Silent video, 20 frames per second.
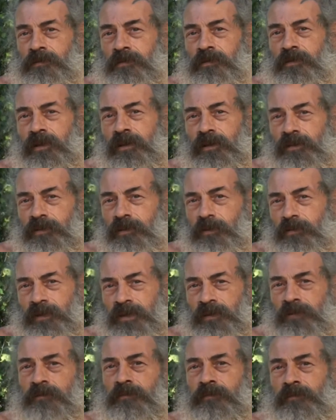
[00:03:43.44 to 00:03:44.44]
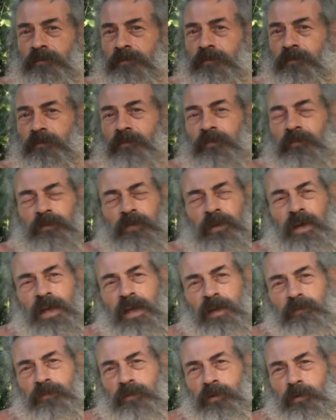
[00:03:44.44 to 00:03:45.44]
I do it for
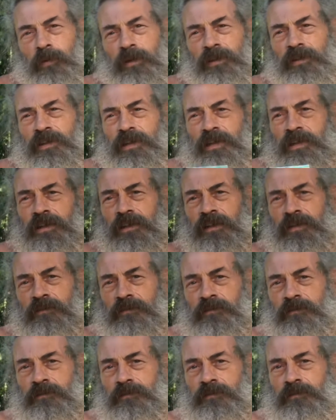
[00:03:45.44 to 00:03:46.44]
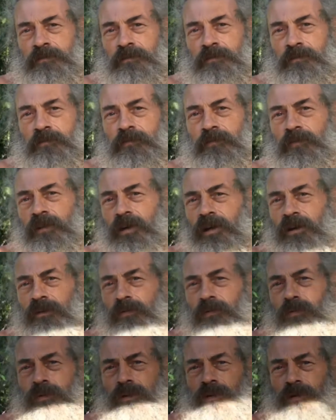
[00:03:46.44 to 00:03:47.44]
everyone here, for the whole
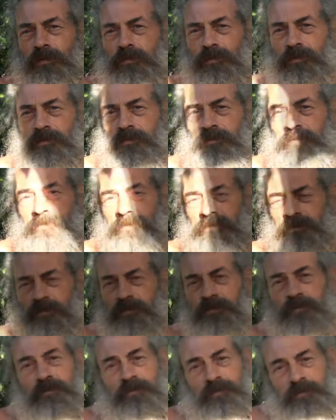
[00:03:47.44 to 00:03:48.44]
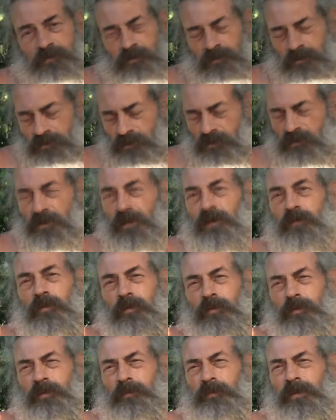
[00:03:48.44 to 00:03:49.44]
world. I
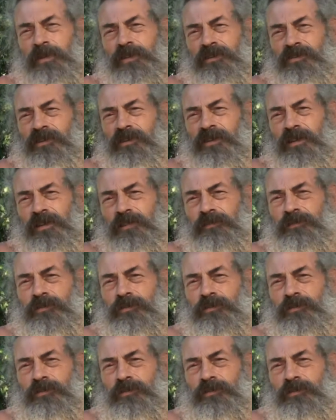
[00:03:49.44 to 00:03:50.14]
walk with peace and love and